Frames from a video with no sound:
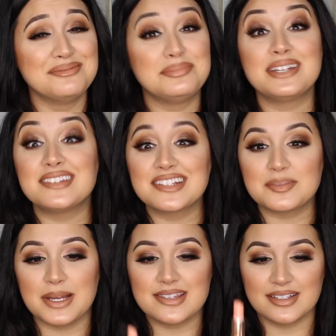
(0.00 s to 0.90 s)
but it's
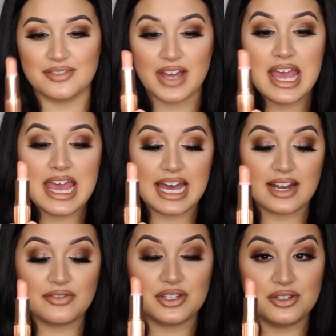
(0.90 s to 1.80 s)
expensive.
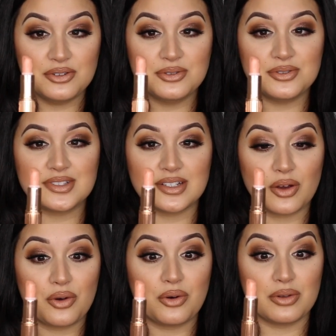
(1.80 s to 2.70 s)
And I've used,
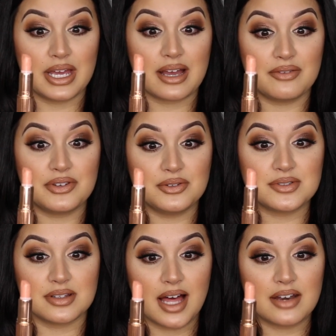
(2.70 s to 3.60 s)
like I've
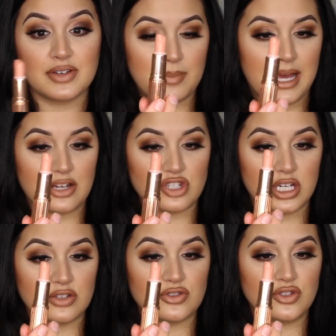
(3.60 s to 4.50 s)
used a lot of it. The
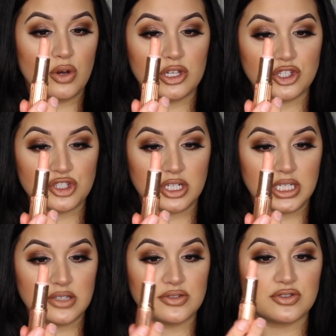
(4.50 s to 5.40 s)
packaging is so
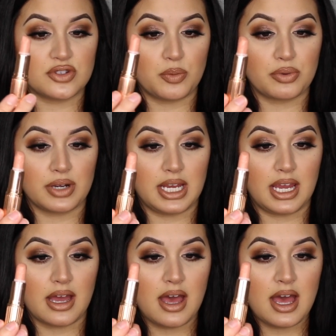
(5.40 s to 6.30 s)
luxurious, it's so
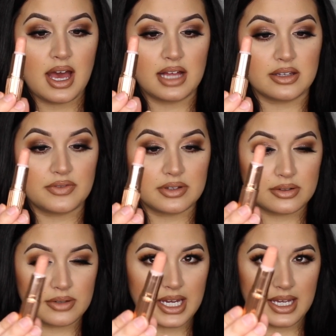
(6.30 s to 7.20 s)
pretty. I love the
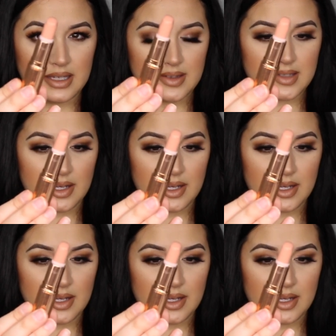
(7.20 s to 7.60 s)
little kiss